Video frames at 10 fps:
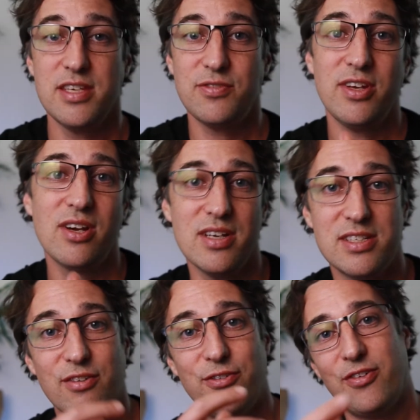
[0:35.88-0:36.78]
This video is
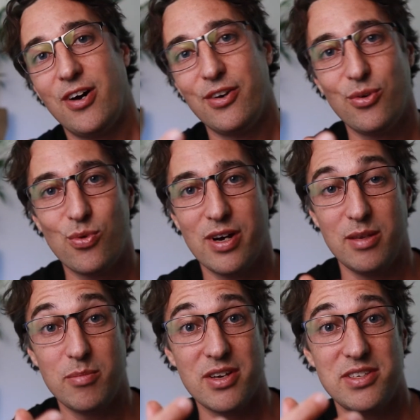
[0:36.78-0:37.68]
the final one
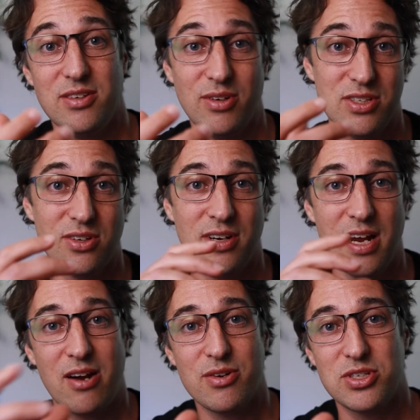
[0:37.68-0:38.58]
in my series on
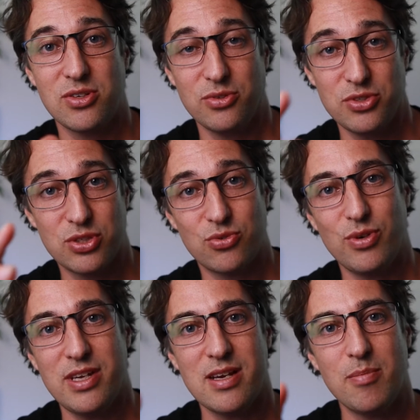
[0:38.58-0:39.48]
Aristotle's 3